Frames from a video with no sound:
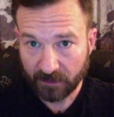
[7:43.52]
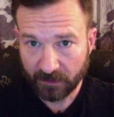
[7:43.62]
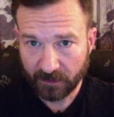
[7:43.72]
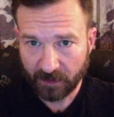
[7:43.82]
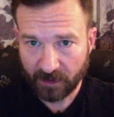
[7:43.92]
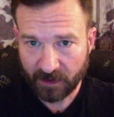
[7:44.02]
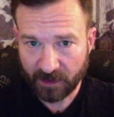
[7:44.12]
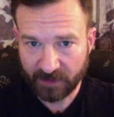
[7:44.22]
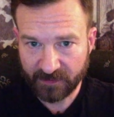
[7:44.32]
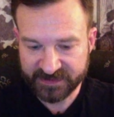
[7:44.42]

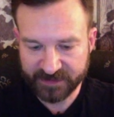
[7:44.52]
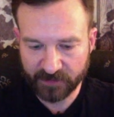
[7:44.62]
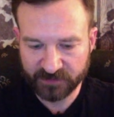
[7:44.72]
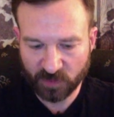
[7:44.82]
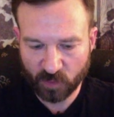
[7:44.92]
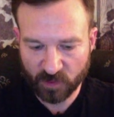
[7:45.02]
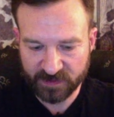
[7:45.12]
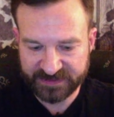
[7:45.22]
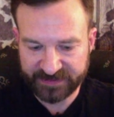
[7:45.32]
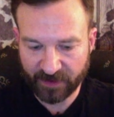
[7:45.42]
Let's go
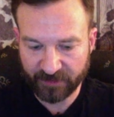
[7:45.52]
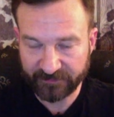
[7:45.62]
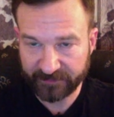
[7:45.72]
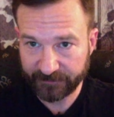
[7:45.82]
towards Dove.